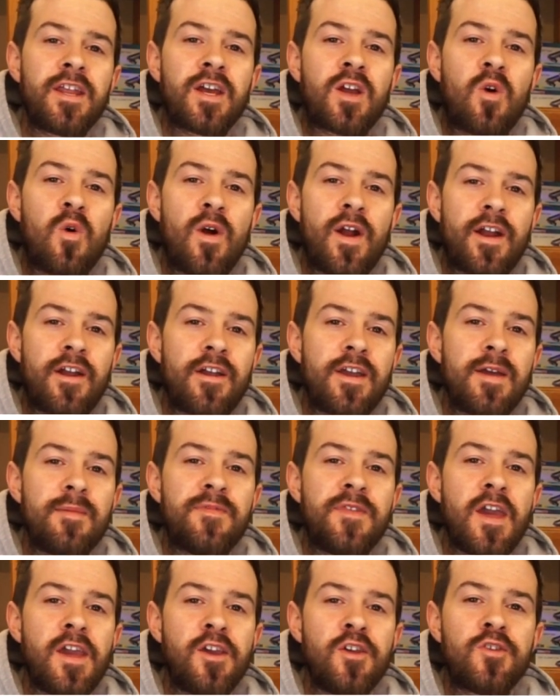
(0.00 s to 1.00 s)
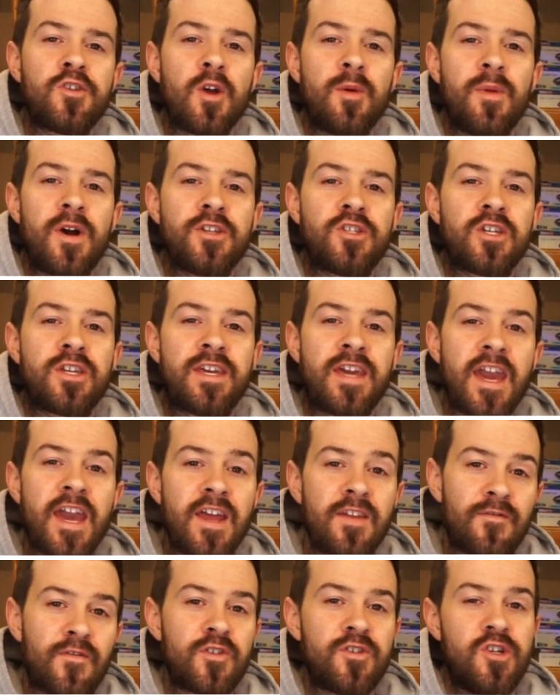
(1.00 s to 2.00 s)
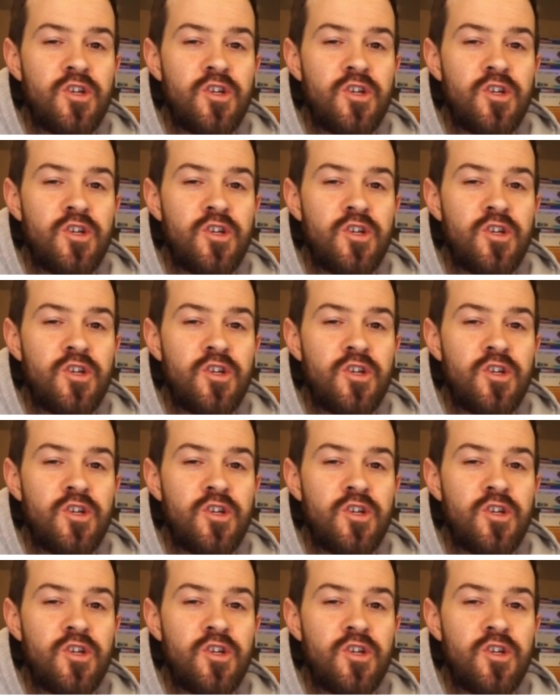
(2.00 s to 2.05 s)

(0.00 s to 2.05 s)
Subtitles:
Aquarium. Thank you so much again for